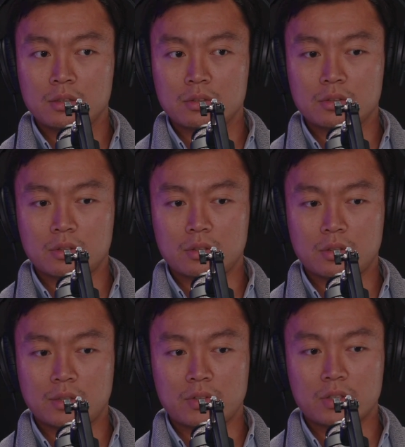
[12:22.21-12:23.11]
So
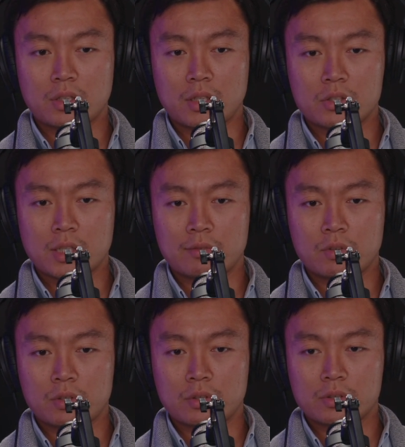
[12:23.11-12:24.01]
at a very young age, I have
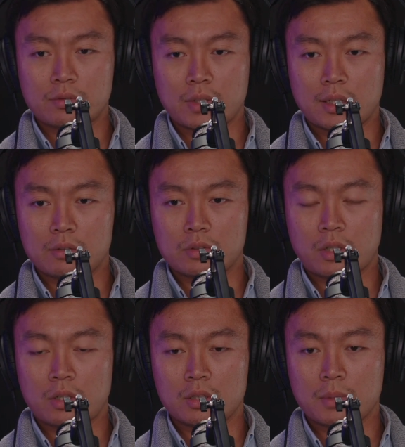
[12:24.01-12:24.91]
to learn to survive, to
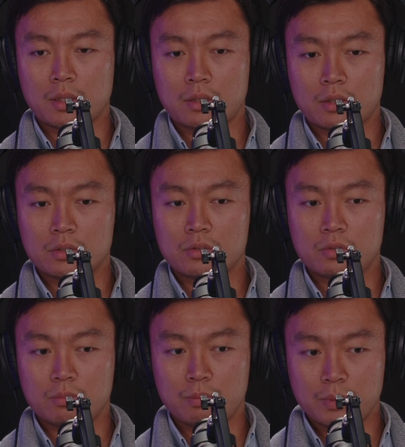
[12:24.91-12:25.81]
harden my heart,
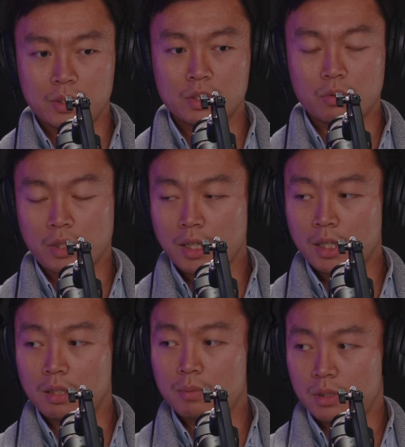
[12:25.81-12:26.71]
to be
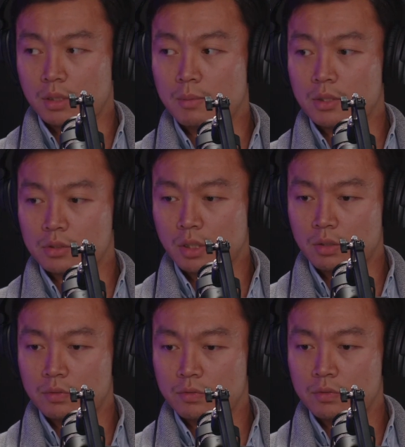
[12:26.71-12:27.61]
okay being on
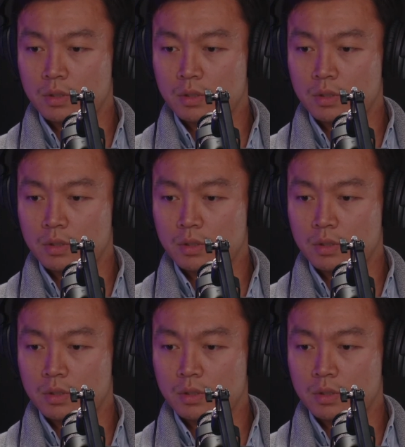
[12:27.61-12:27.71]
myself.